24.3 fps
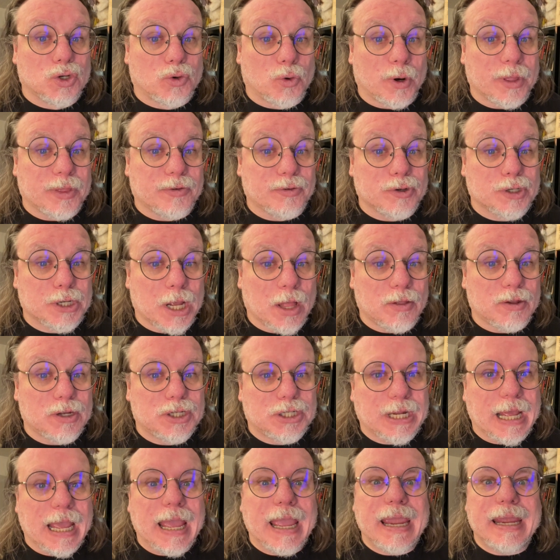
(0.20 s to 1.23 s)
23 Challenge,
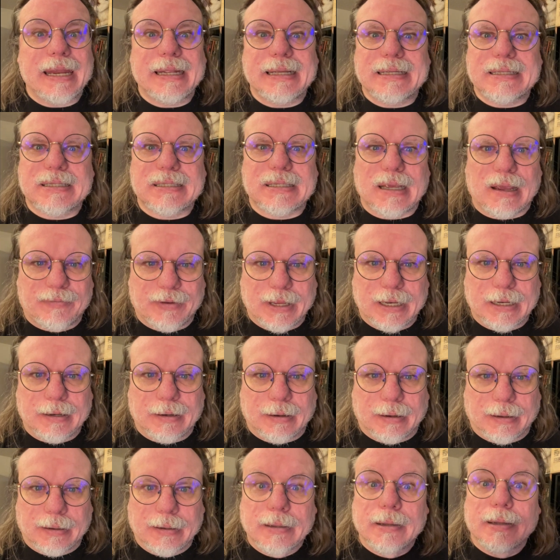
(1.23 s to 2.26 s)
day
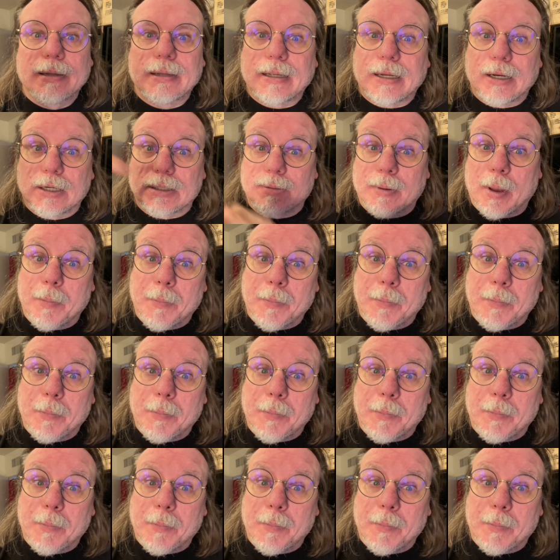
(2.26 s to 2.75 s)
87. Here's my